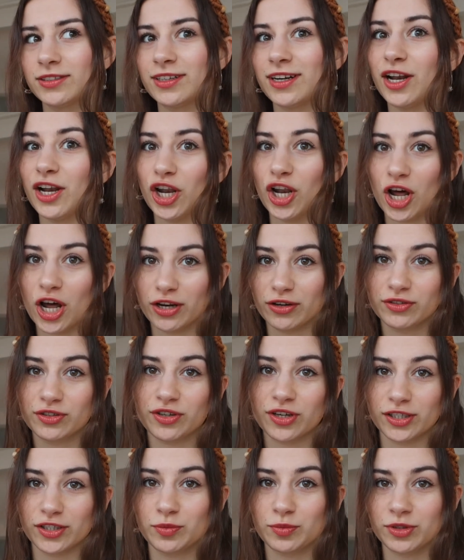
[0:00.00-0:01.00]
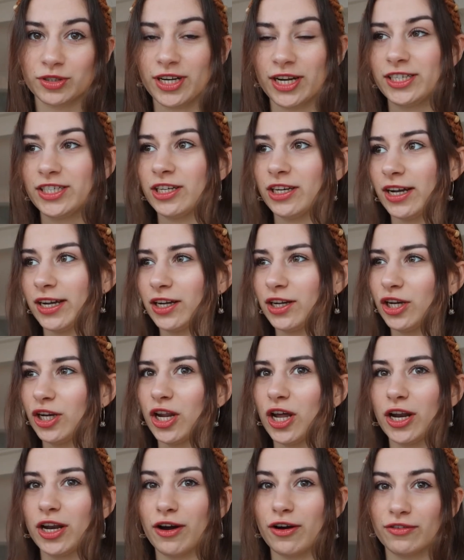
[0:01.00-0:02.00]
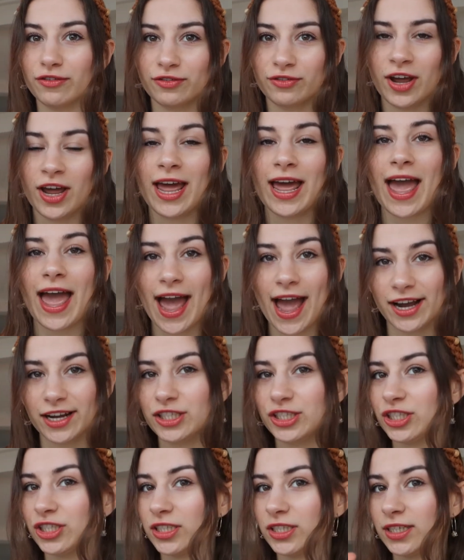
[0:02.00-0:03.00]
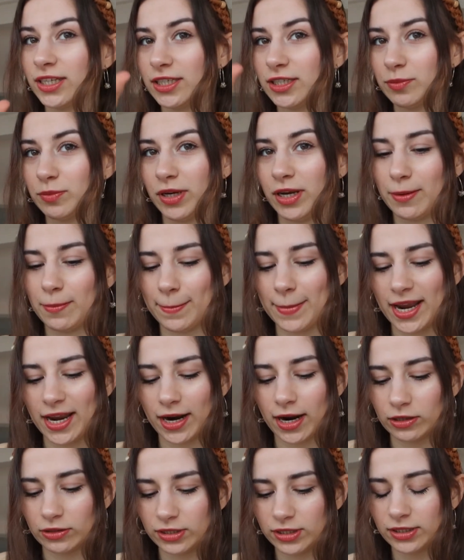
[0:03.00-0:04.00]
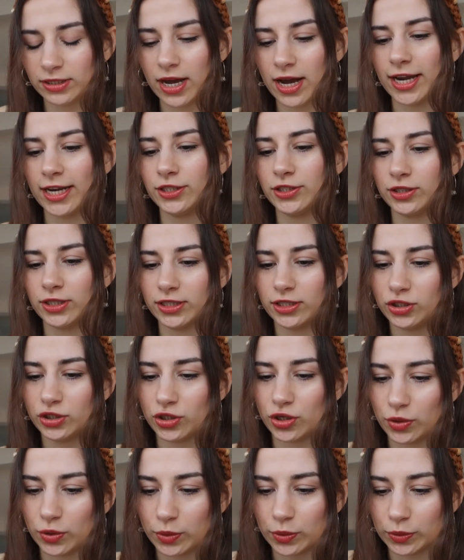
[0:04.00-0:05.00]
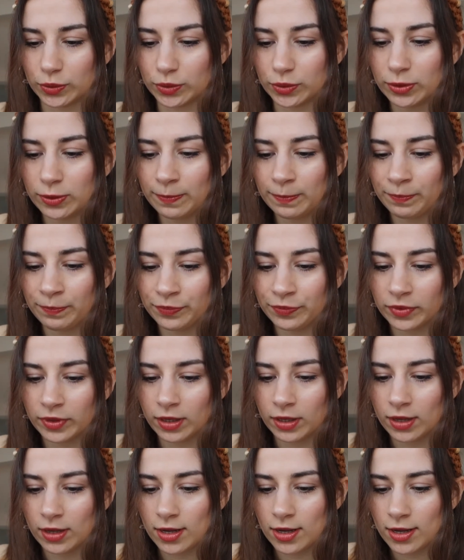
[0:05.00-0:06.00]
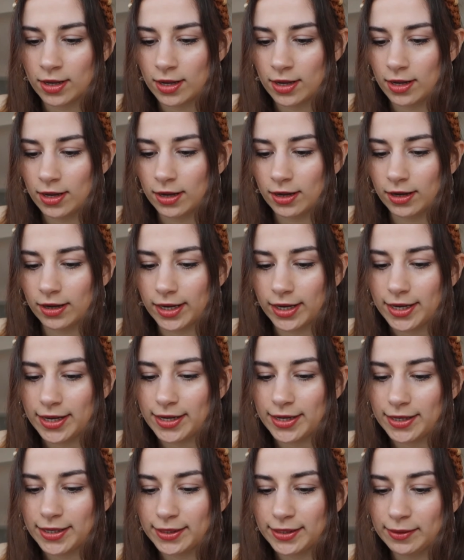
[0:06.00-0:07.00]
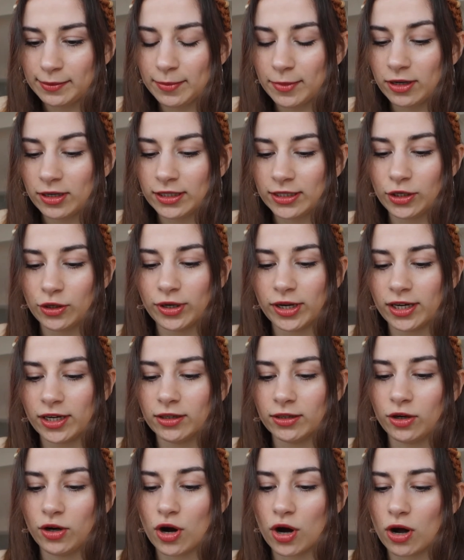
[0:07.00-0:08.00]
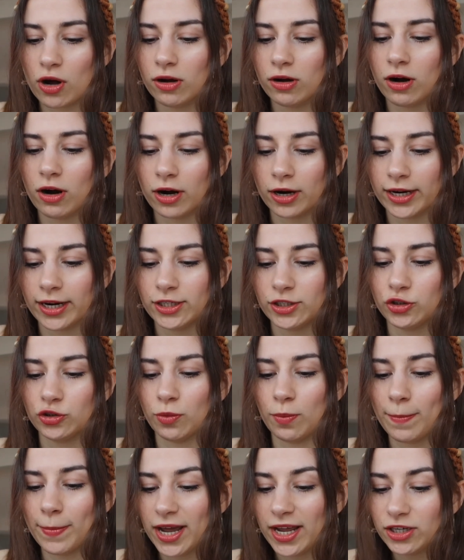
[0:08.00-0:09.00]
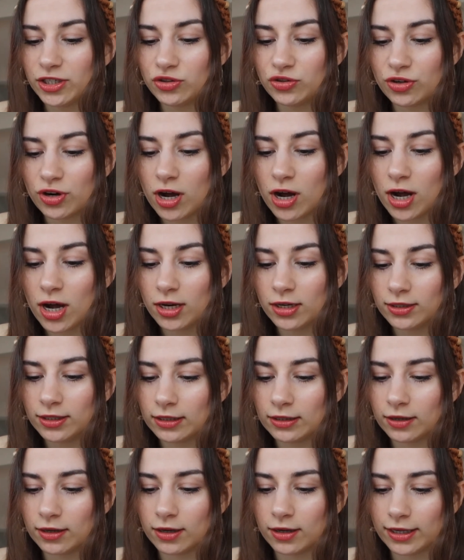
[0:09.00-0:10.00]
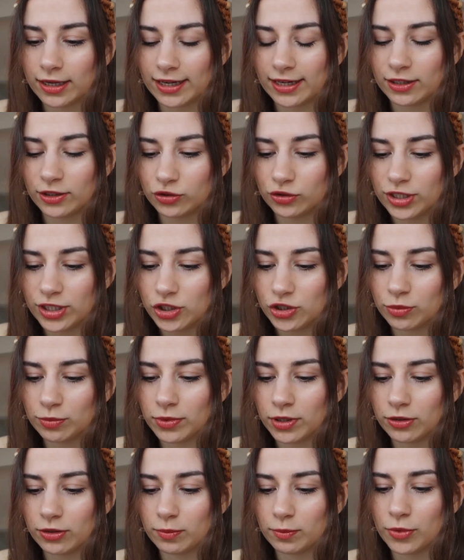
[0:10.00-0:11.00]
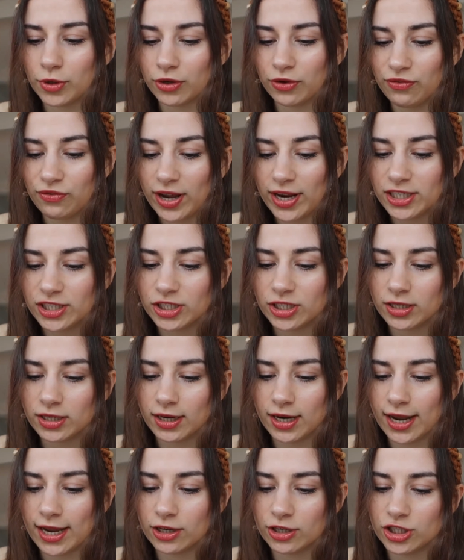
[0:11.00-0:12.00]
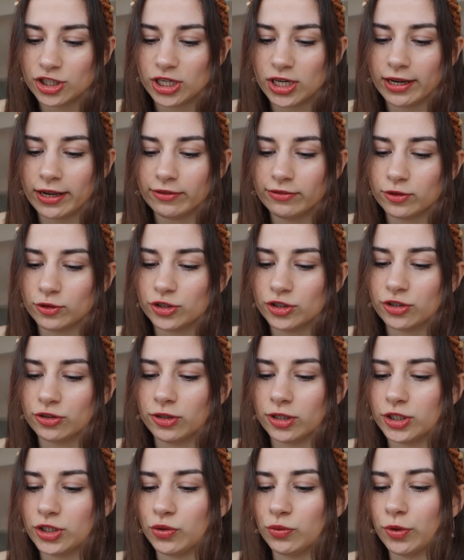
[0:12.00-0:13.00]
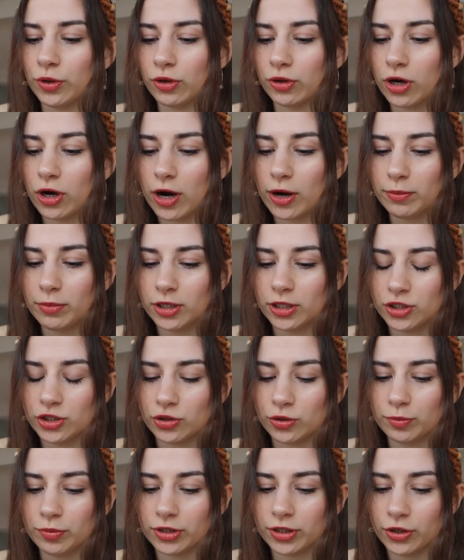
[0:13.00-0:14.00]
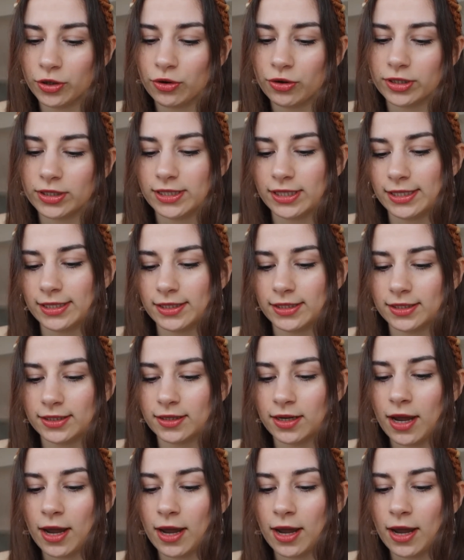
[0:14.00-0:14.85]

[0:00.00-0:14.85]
a lot of transportation, like a lot of action is being made outside. So that's so cool. Um, you can call Archangel Metatron, uh, can increase your mo motivation and energy level so that you will accomplish your priorities.